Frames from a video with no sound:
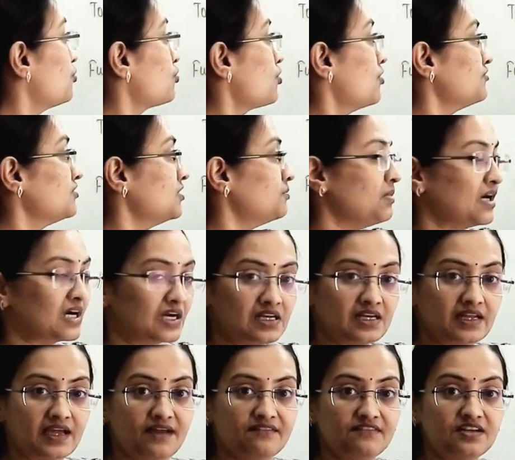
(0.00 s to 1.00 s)
of the buccal
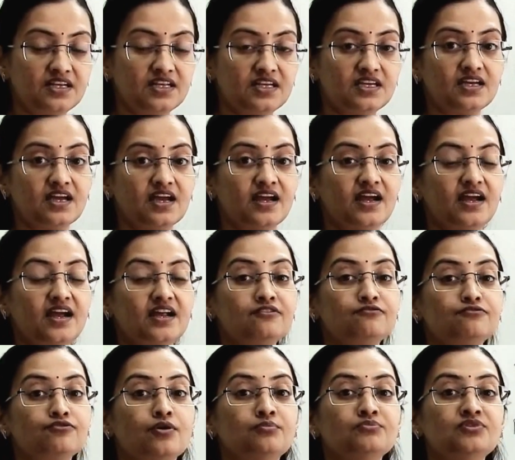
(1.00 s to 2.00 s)
cavity, and
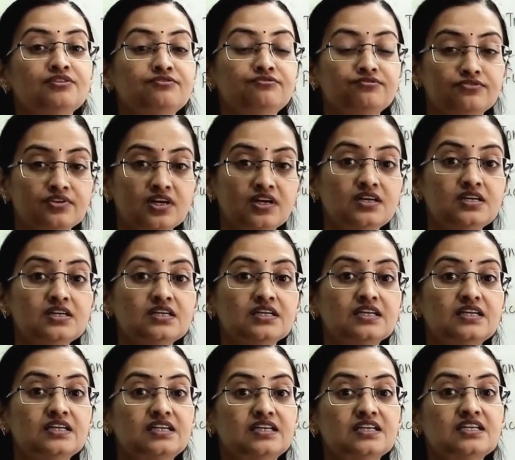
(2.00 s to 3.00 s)
from the front
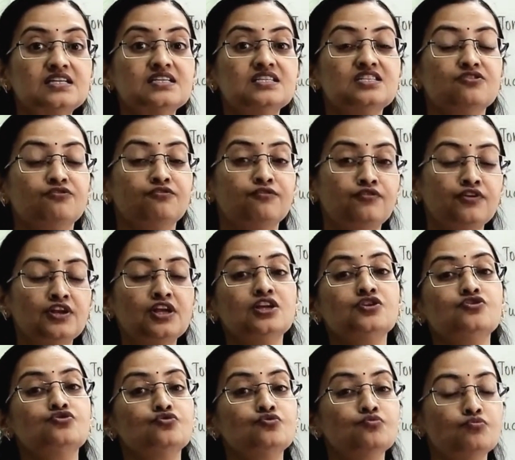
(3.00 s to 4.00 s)
it is free
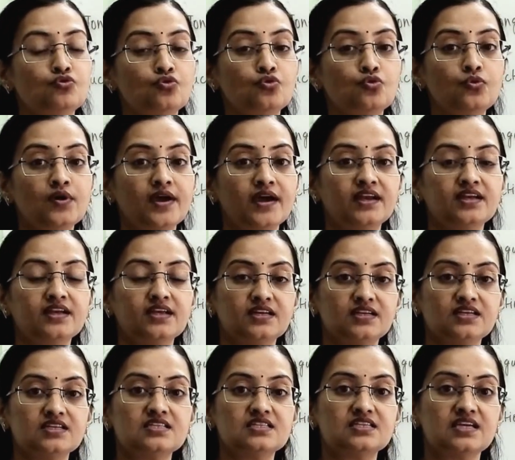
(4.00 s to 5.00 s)
to move and it
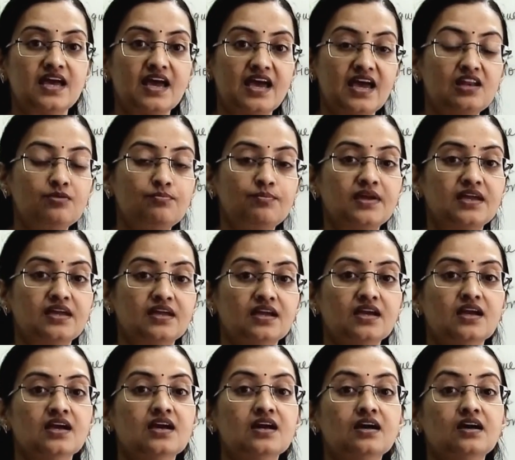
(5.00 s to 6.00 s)
is helping
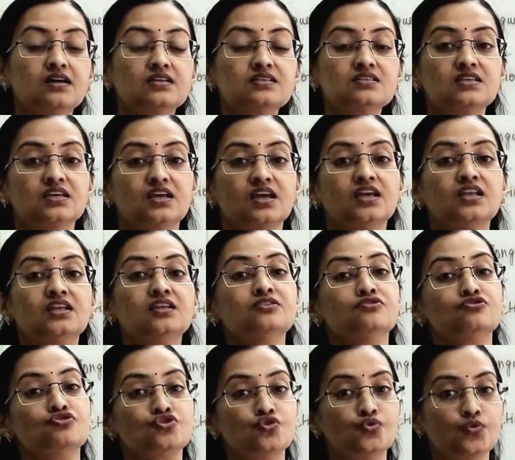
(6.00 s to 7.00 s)
us in
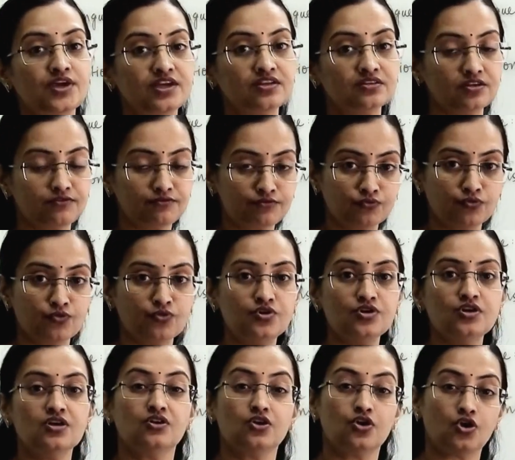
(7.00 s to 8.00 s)
chewing the
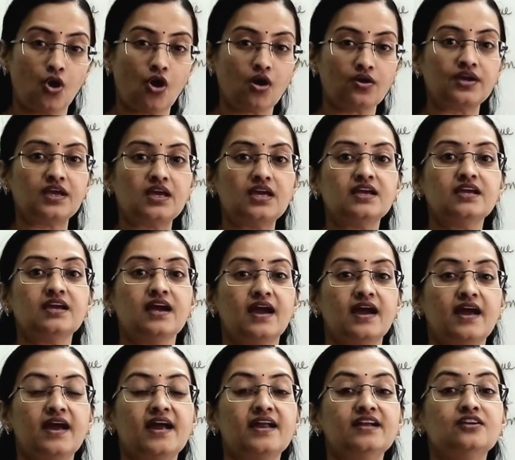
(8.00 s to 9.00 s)
food, talking
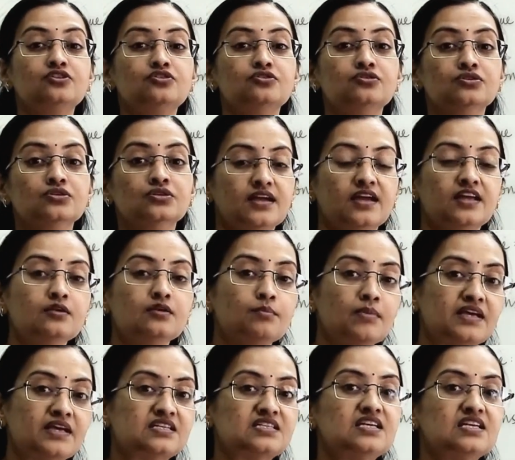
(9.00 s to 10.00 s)
and in
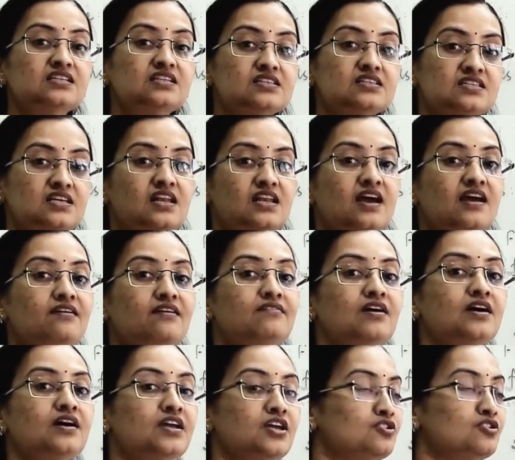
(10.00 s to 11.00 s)
mixing the
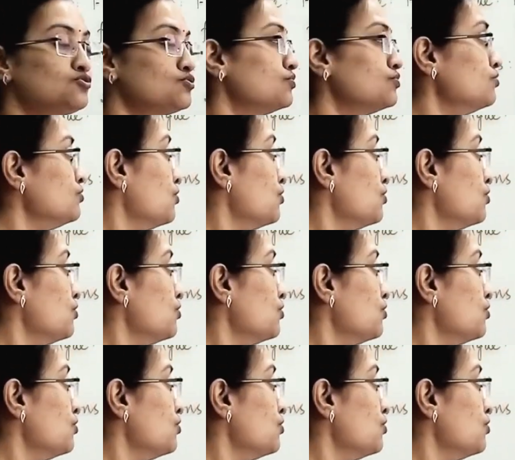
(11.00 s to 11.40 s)
saliva into